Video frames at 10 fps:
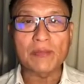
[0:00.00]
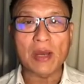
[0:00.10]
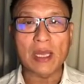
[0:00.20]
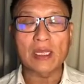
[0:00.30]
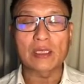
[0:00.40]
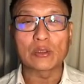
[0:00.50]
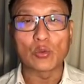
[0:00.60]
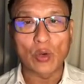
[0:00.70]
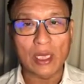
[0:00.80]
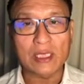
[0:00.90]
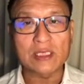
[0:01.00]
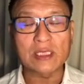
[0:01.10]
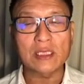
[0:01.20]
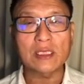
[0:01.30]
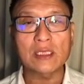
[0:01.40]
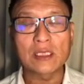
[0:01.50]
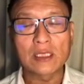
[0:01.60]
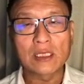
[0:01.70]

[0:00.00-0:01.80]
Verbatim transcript: by duality,